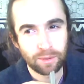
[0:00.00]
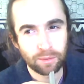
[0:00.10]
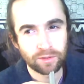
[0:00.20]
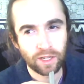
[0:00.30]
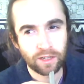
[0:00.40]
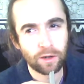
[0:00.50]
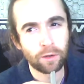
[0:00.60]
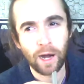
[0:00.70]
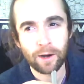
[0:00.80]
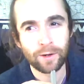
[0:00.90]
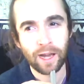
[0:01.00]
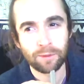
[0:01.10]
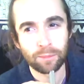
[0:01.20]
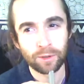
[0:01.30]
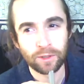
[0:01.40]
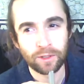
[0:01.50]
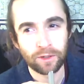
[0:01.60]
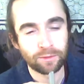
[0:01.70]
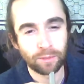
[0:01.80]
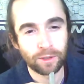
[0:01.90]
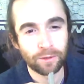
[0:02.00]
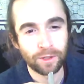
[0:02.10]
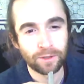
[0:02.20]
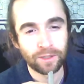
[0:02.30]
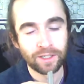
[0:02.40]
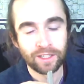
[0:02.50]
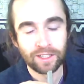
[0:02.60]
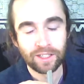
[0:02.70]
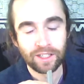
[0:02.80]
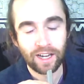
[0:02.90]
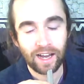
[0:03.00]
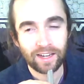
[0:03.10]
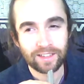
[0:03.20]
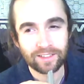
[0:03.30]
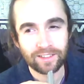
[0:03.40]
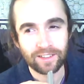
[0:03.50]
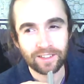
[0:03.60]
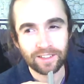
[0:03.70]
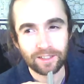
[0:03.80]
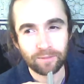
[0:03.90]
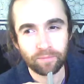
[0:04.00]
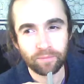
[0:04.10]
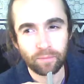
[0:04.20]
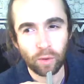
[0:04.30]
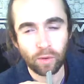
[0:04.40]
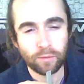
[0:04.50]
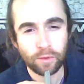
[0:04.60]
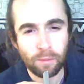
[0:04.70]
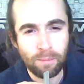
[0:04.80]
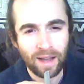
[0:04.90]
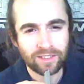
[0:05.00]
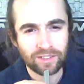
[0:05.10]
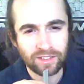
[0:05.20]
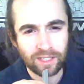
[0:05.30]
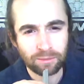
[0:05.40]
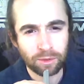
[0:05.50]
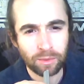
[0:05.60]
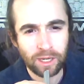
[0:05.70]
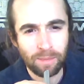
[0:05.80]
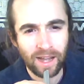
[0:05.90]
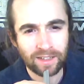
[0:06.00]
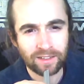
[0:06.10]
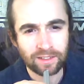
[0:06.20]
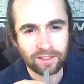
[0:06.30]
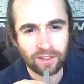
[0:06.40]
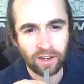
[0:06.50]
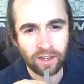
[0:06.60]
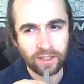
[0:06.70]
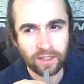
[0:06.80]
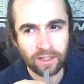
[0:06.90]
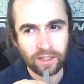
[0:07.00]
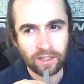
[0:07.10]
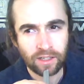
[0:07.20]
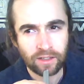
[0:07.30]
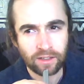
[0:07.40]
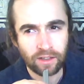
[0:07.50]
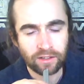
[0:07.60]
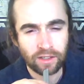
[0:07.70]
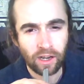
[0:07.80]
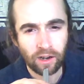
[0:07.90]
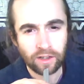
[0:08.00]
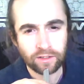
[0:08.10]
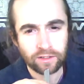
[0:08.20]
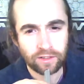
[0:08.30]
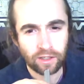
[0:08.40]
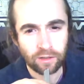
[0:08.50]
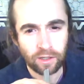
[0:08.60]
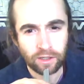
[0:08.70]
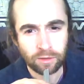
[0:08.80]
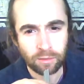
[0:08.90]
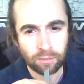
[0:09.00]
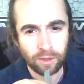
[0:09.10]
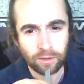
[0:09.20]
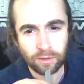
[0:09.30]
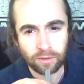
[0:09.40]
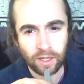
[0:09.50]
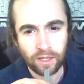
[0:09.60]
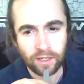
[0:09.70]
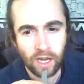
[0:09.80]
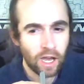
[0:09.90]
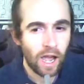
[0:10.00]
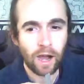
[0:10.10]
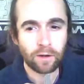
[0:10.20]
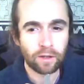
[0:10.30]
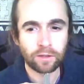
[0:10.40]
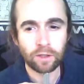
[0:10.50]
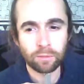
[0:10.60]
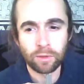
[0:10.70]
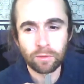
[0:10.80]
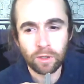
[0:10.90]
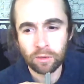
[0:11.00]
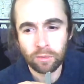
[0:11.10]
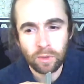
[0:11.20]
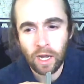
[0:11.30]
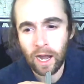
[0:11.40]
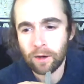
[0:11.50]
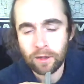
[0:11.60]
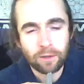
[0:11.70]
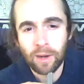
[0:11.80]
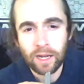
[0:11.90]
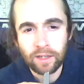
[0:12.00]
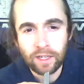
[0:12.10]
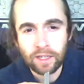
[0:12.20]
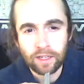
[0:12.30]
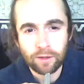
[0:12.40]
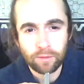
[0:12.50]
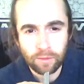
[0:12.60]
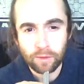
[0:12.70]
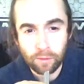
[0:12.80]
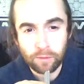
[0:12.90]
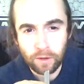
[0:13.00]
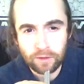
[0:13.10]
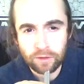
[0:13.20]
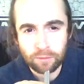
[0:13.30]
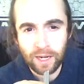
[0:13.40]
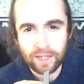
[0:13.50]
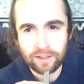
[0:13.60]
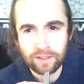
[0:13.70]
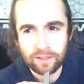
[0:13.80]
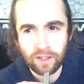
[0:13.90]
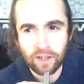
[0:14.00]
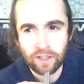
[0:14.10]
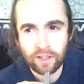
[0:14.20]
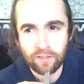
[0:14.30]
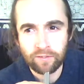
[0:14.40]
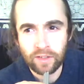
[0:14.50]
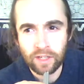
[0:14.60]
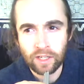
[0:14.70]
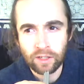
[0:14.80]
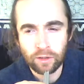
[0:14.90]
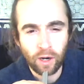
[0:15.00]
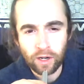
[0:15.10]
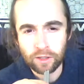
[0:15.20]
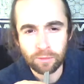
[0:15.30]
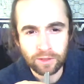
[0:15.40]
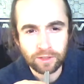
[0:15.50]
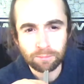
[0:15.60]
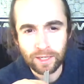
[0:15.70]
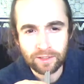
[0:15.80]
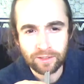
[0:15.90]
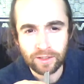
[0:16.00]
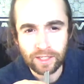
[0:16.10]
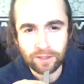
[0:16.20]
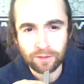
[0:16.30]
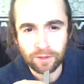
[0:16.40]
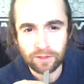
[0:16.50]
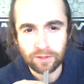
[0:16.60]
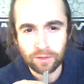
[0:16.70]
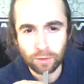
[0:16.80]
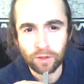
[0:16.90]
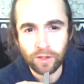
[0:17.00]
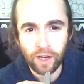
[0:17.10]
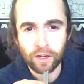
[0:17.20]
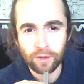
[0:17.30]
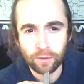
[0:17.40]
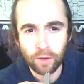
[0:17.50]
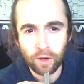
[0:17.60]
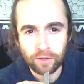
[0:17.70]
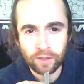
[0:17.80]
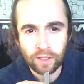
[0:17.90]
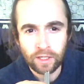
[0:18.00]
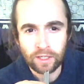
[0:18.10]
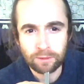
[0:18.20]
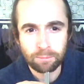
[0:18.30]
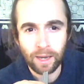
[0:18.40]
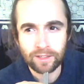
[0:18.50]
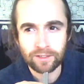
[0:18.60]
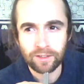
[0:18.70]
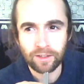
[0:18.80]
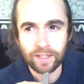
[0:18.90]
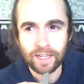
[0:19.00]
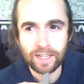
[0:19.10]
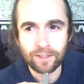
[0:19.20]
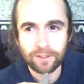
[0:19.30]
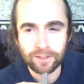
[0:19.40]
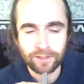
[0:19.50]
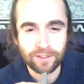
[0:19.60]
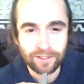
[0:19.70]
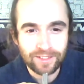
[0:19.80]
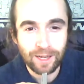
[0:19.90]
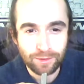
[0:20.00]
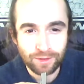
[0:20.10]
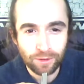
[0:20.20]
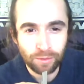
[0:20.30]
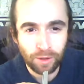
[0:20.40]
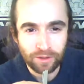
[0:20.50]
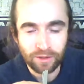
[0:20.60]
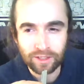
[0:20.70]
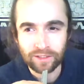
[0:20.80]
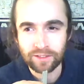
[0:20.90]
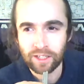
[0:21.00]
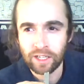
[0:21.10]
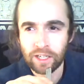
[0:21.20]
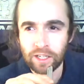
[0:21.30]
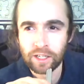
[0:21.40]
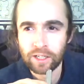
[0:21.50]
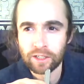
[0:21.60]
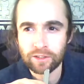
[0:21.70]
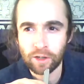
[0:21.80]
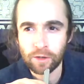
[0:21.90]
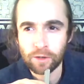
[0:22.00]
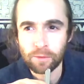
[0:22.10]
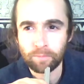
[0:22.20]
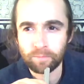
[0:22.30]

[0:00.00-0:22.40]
people say, oh, how can God be real? And it's like, well, if you imagine him to be a man in the sky, then yeah, I understand your argument. But if you're saying, how can God be real? How can a man, if you're referring to a man in the sky, then your argument is based on ignorance. Your denial of God is based on an ignorant conception of what God is. So